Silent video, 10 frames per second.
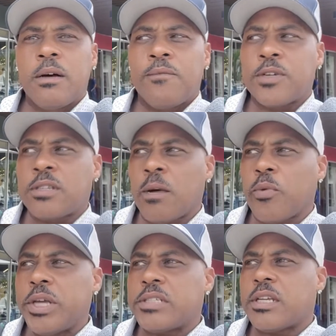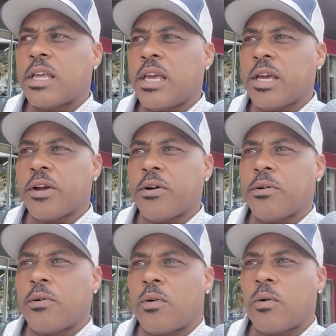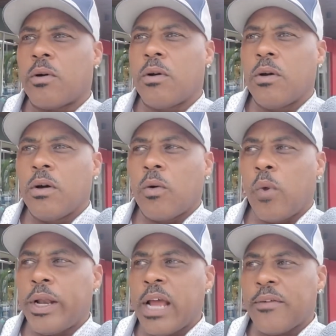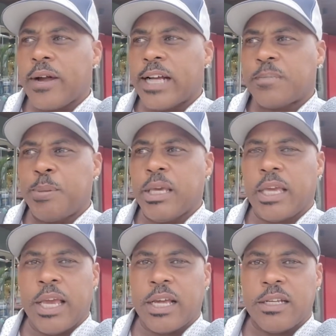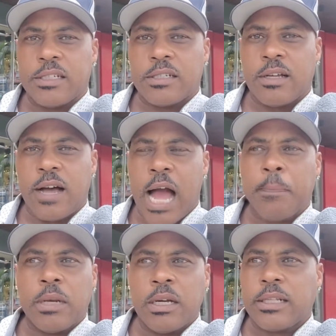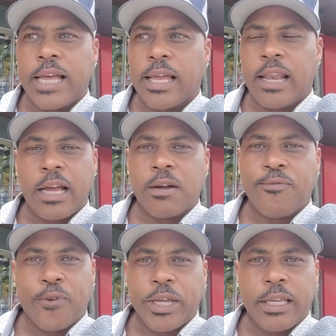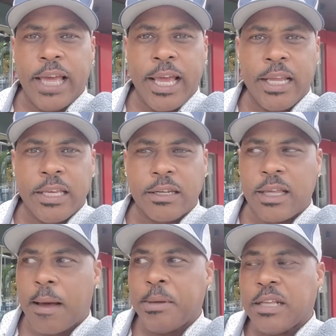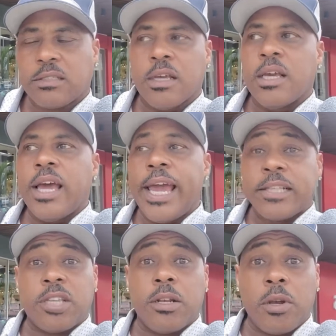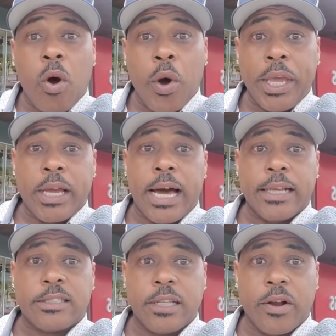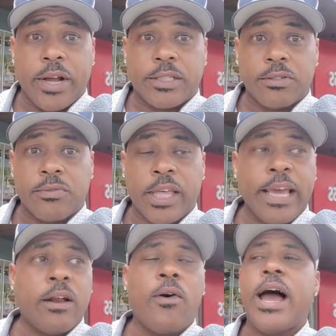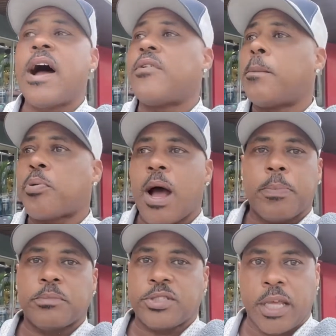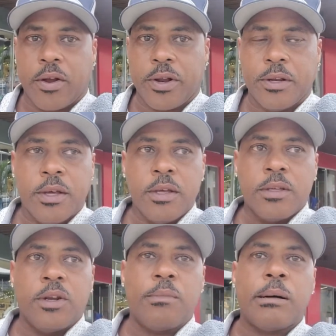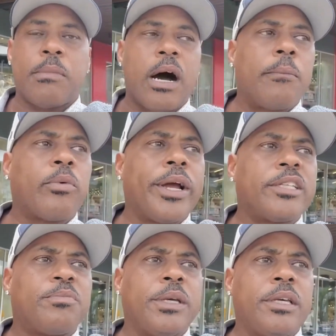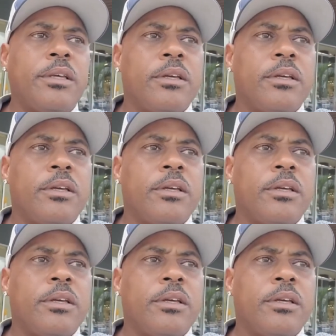for some reason here, whenever I speak English, I'm looked at like a freaking alien. I mean, it's annoying how they stare at you. They don't have a problem staring. You know, my mom raised me